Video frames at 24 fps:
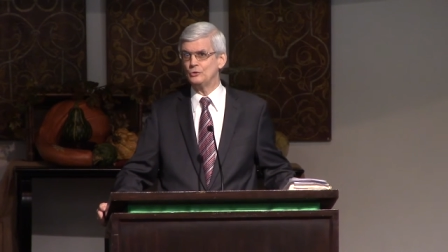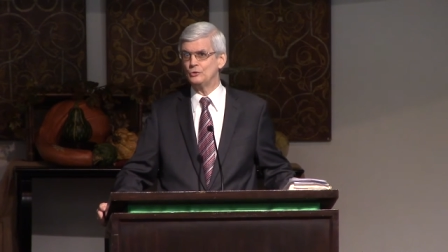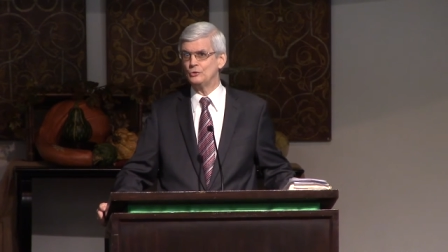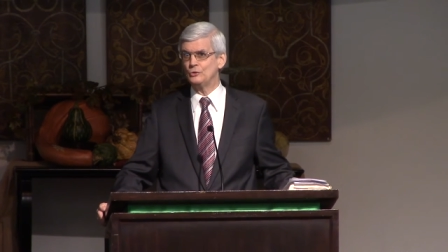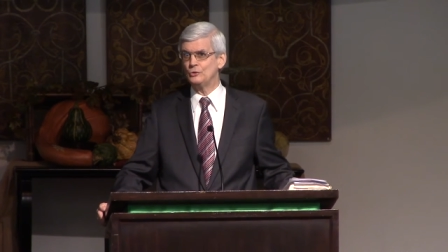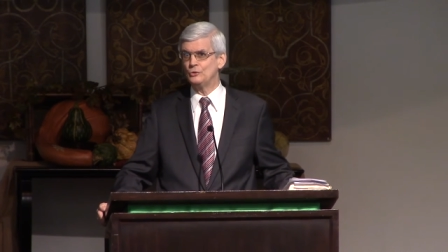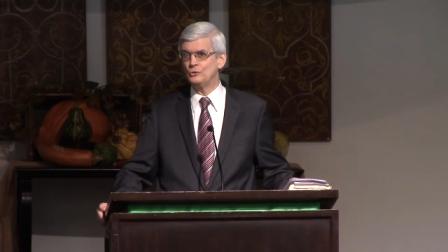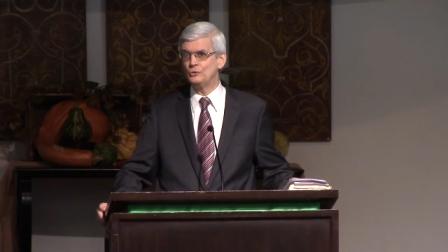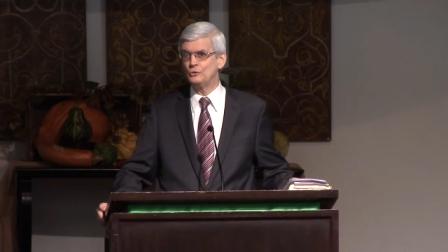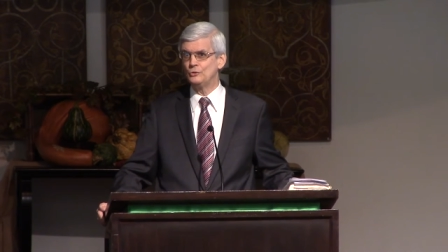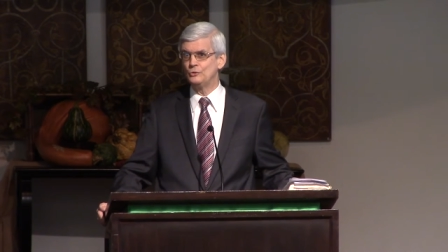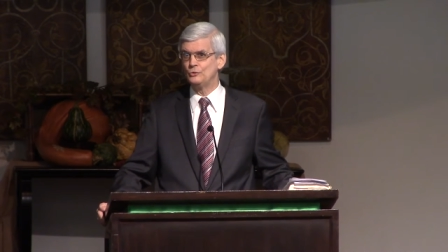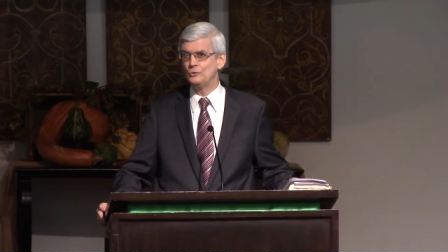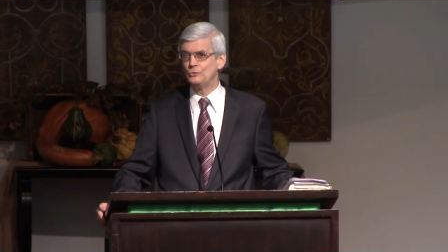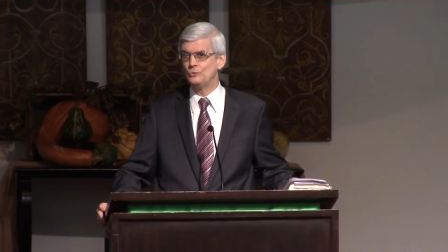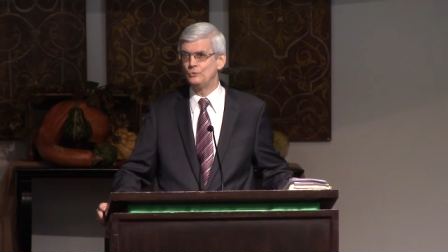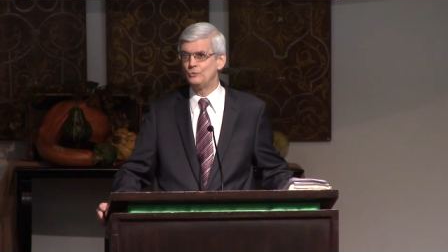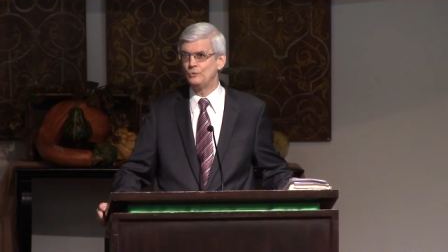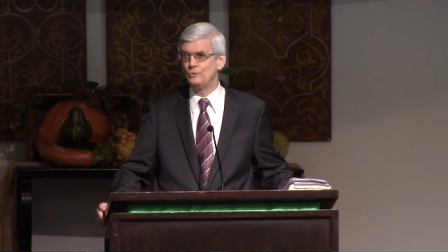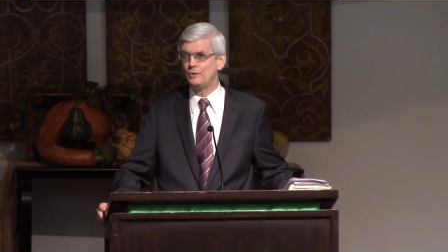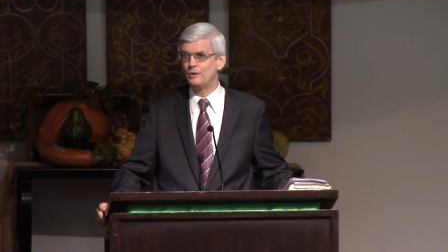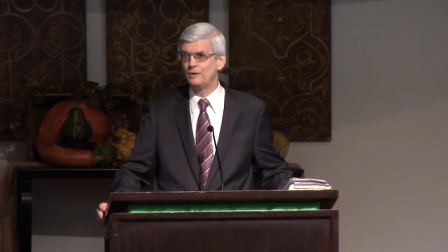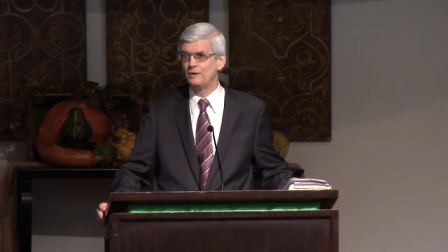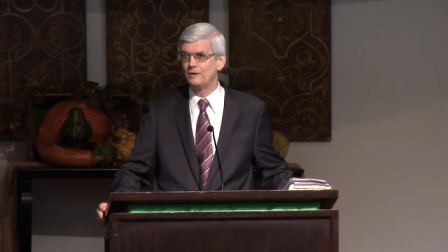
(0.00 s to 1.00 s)

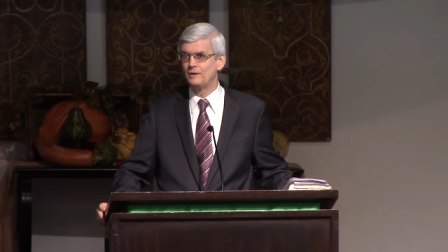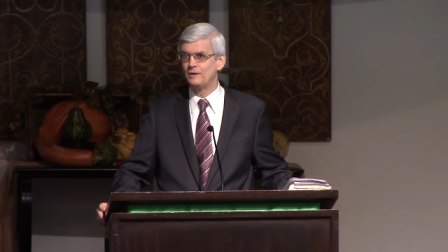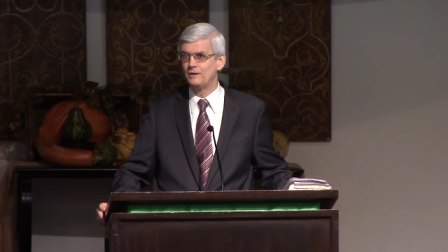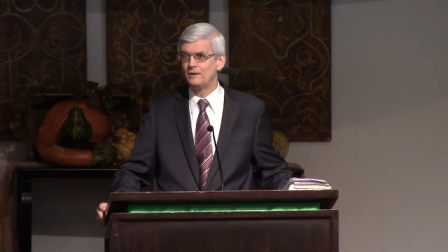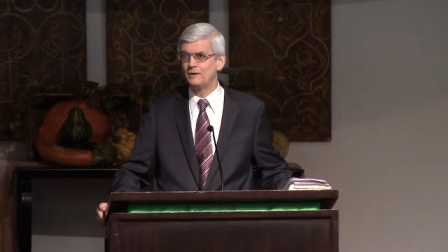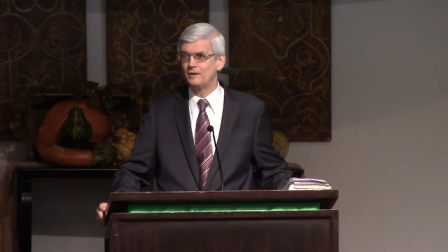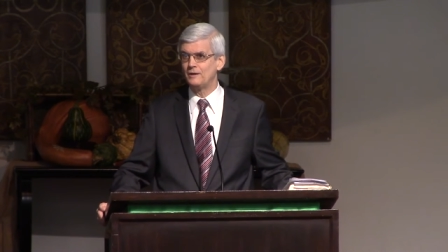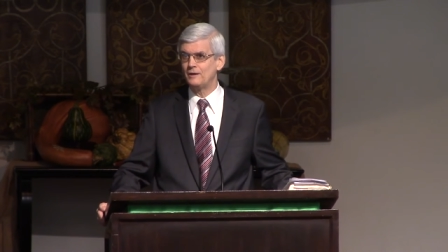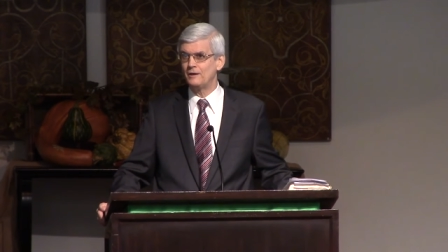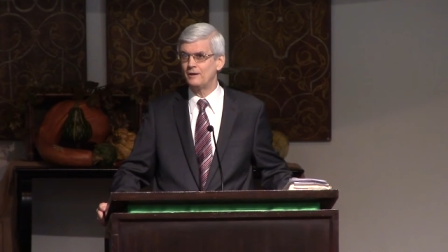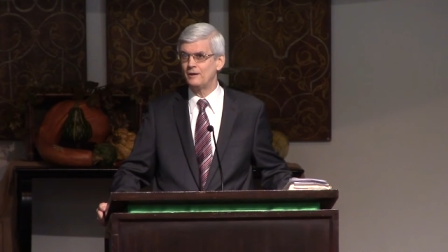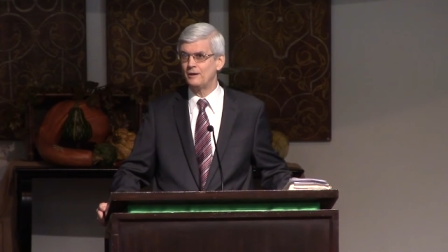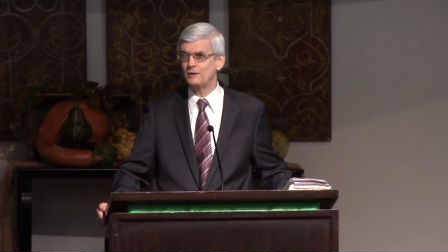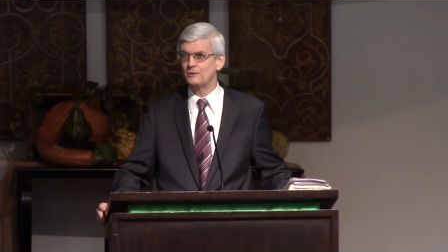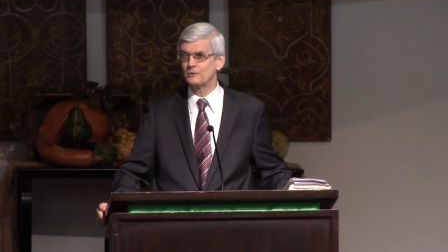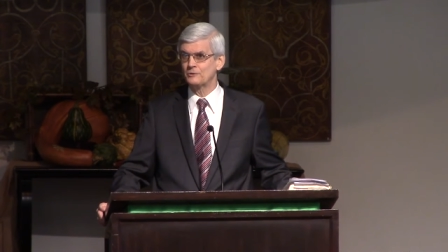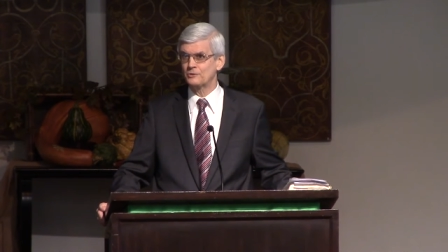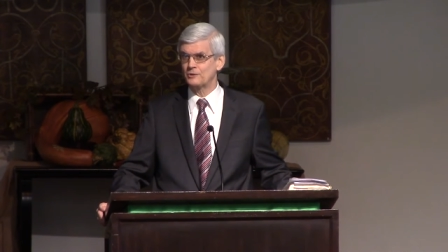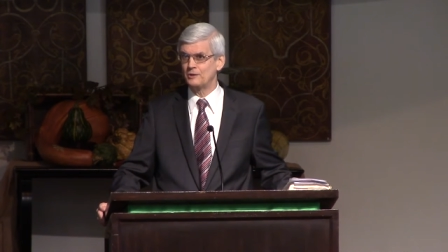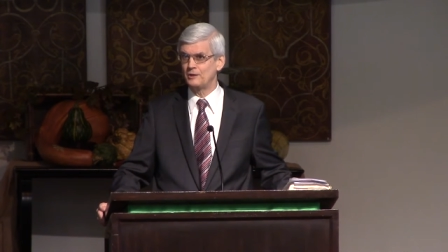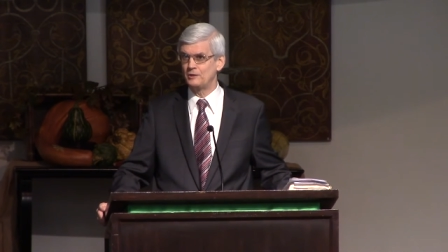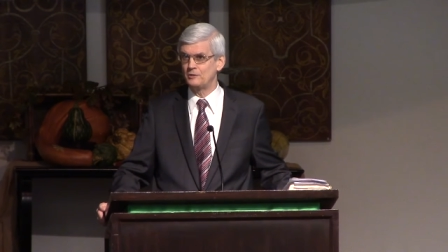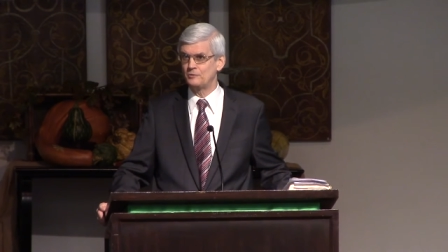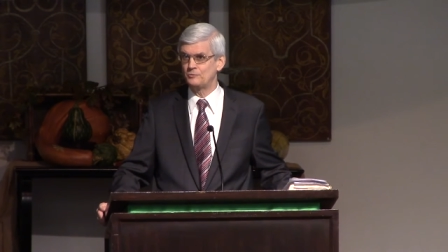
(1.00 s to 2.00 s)
you are
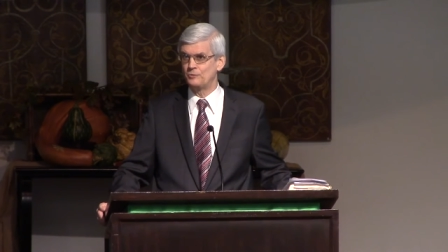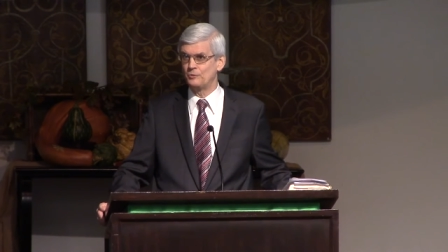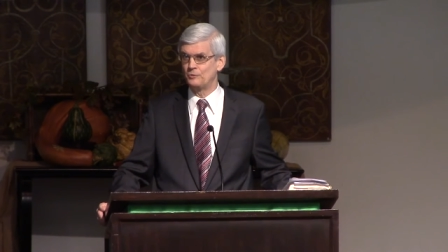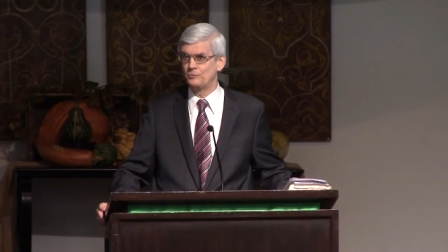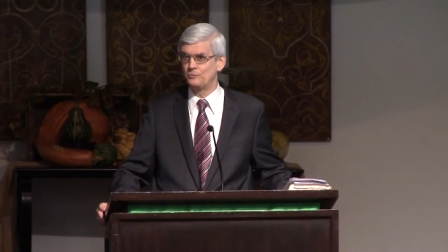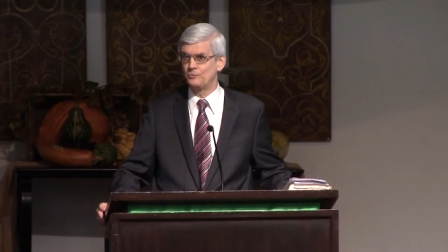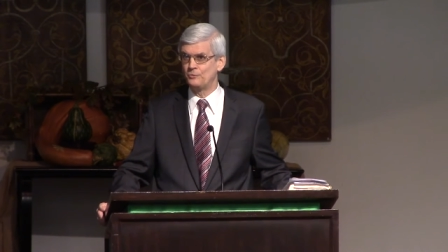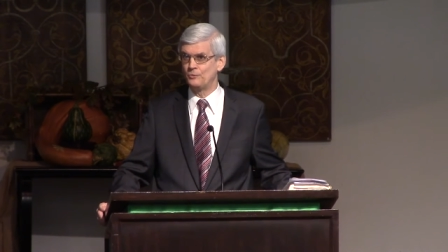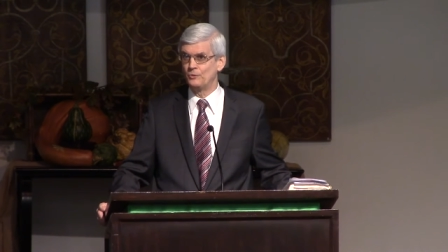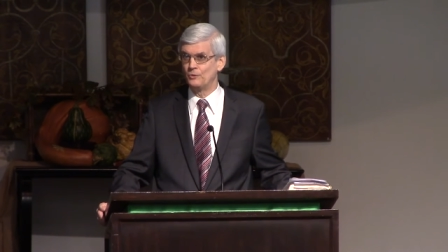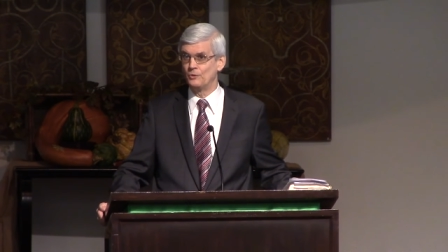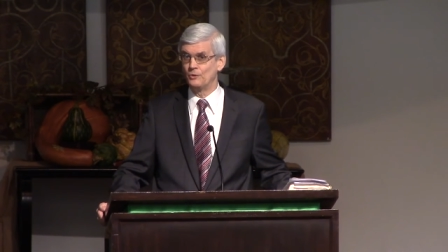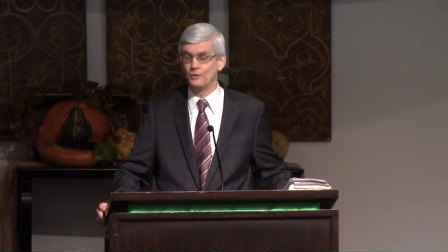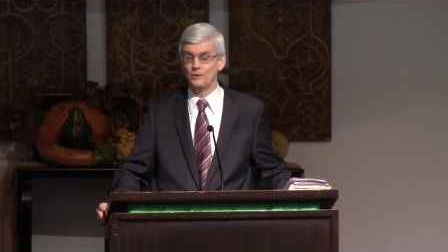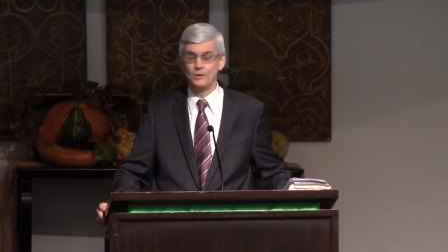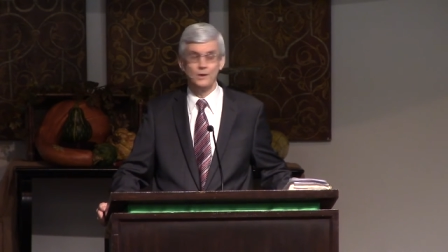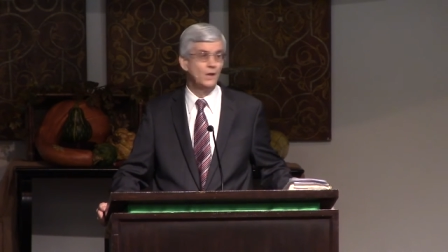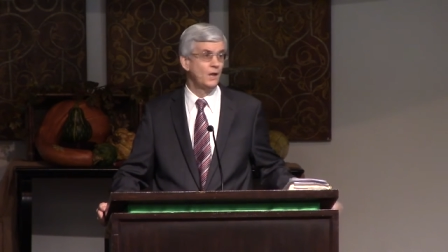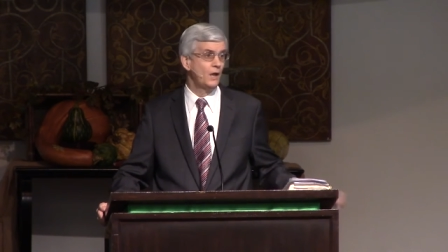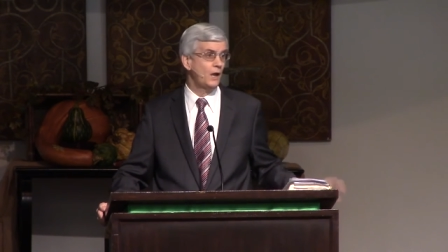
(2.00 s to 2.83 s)
thankful for?